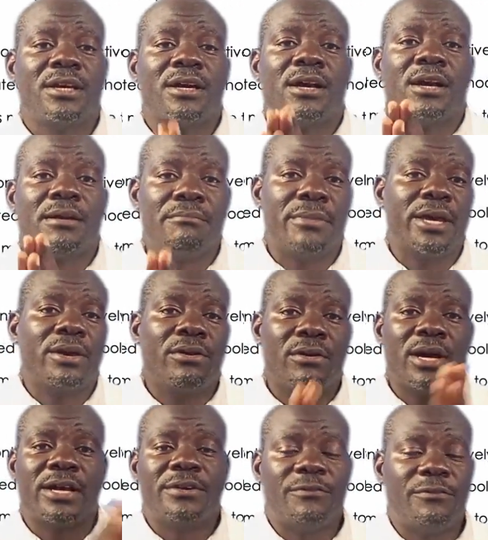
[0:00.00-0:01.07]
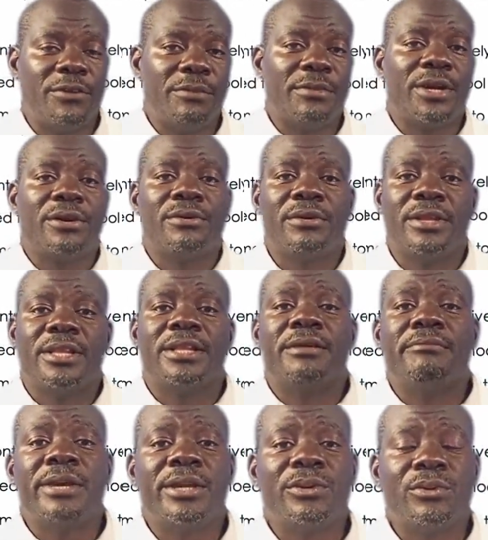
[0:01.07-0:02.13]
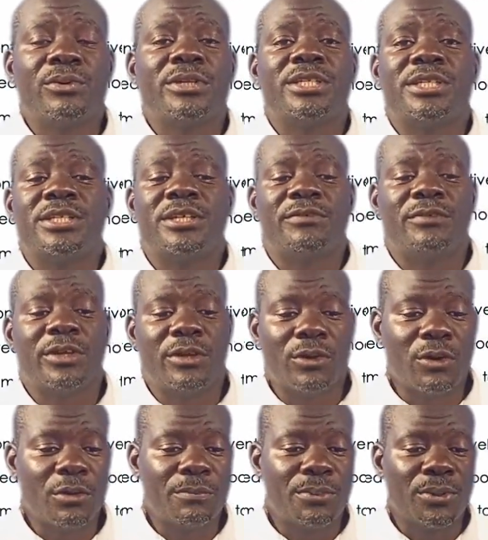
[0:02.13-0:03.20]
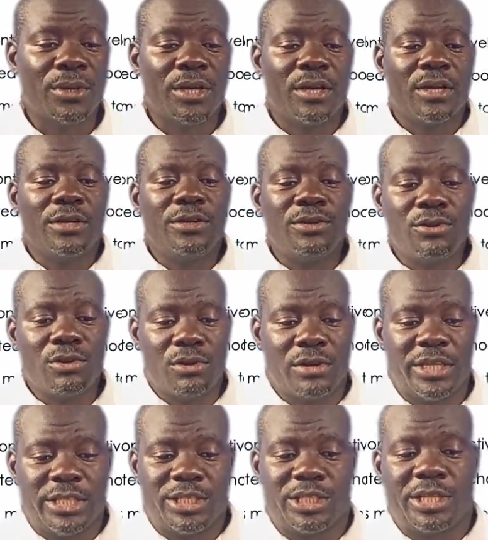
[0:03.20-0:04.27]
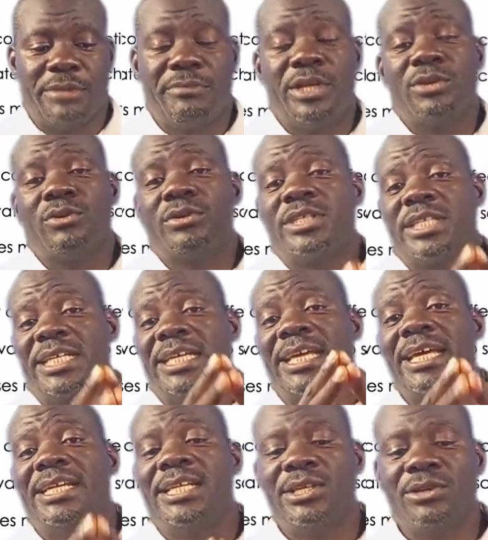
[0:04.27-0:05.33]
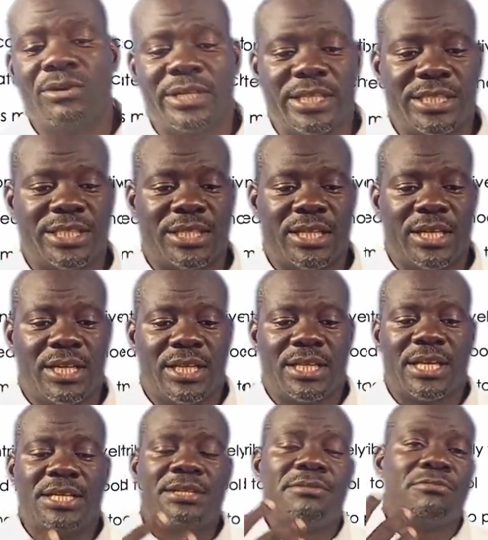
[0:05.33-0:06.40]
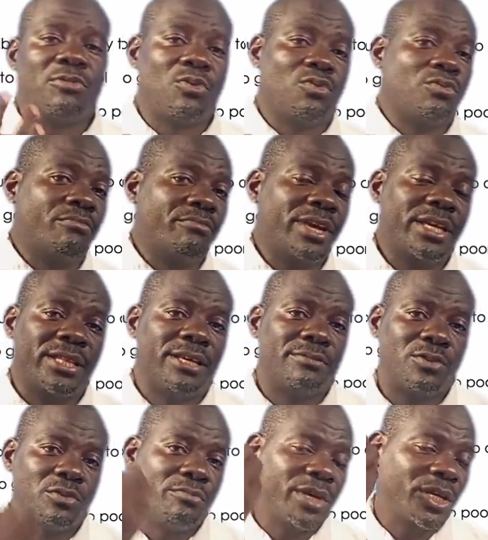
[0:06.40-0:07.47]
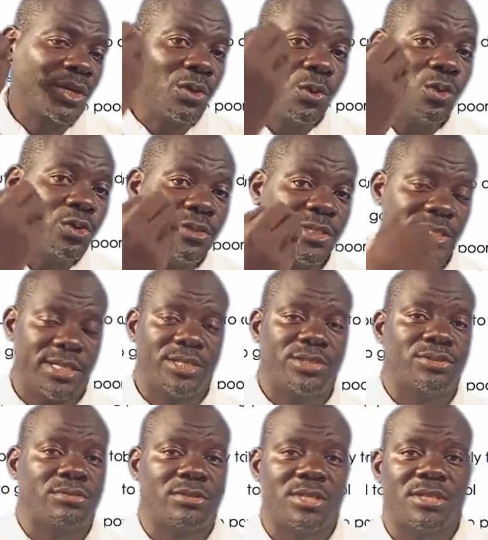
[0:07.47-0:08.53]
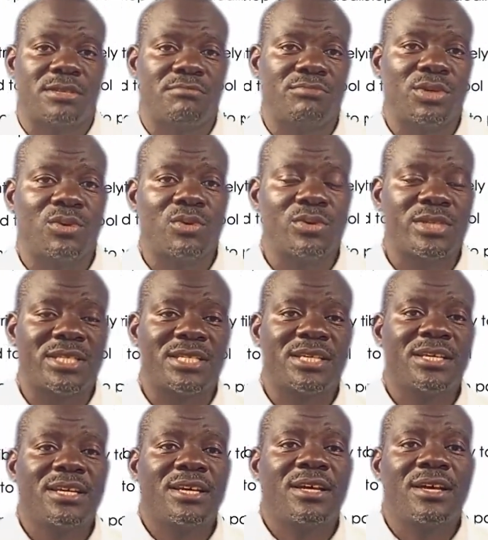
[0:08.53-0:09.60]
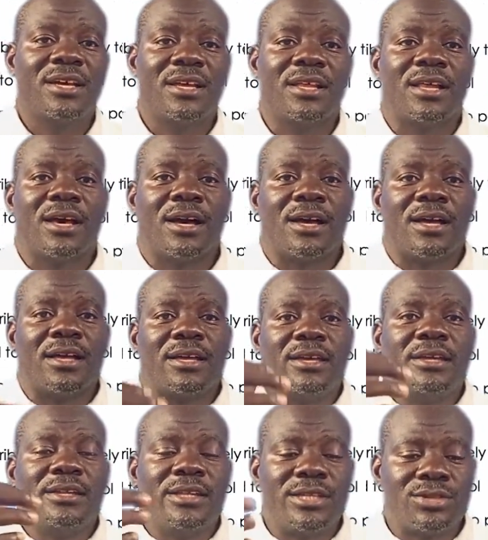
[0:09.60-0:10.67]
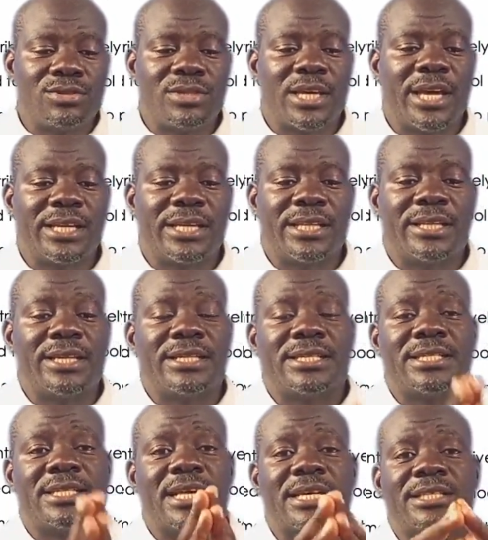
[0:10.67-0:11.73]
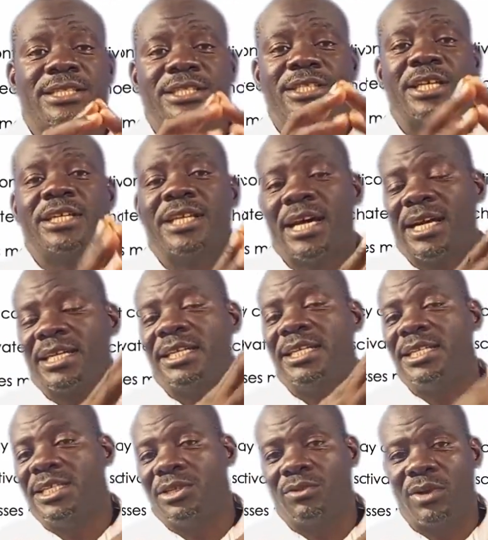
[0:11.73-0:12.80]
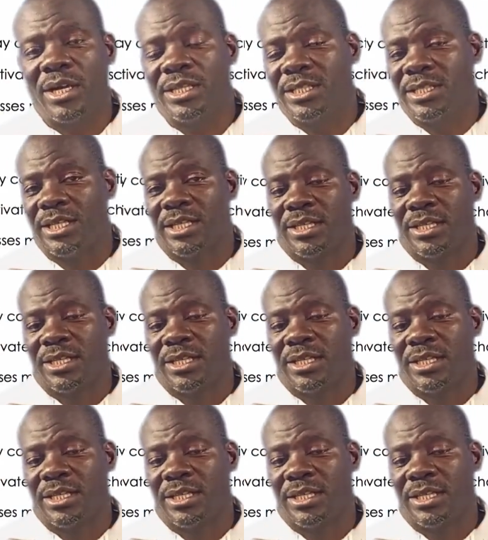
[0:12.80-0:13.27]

male and female, they may not develop knowledge, they may not get knowledge that will make them to make good decisions, because in the society there is that gender inequality.